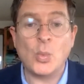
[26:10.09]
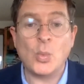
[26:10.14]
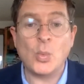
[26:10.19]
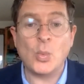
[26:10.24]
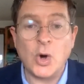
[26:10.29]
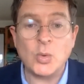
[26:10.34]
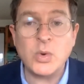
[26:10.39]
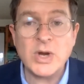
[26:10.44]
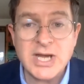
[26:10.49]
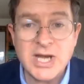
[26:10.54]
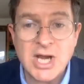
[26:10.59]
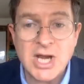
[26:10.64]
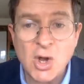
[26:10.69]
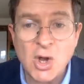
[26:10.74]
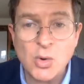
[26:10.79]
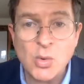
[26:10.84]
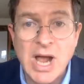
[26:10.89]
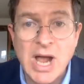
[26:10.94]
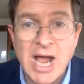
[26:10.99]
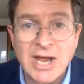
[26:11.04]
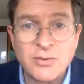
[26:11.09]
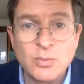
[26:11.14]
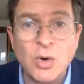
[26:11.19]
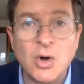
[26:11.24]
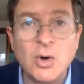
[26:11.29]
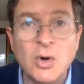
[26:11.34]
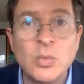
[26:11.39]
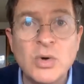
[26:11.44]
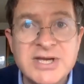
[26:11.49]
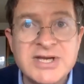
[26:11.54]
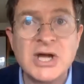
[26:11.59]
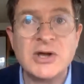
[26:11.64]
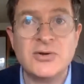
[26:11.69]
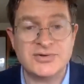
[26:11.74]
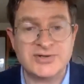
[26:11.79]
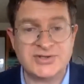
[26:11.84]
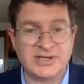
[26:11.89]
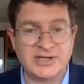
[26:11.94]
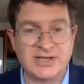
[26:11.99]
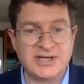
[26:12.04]
What We Know and What We
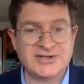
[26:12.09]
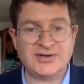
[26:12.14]
Don't.